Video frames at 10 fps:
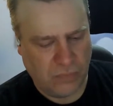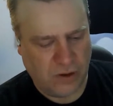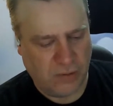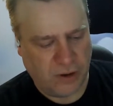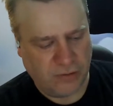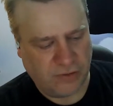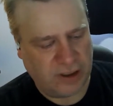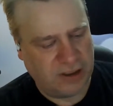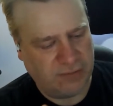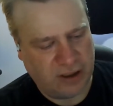there we go. So I
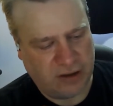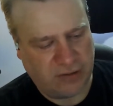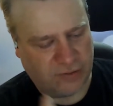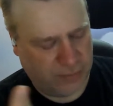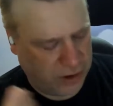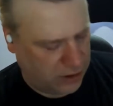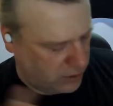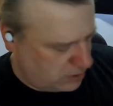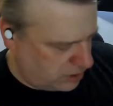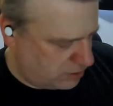didn't even need to use the
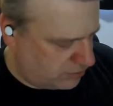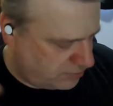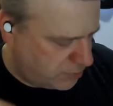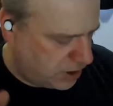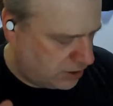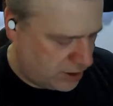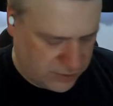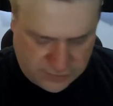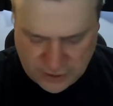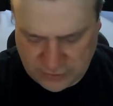button. It just paired.
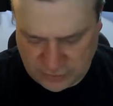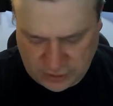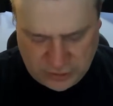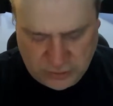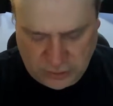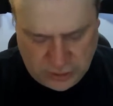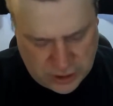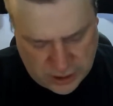That's really cool.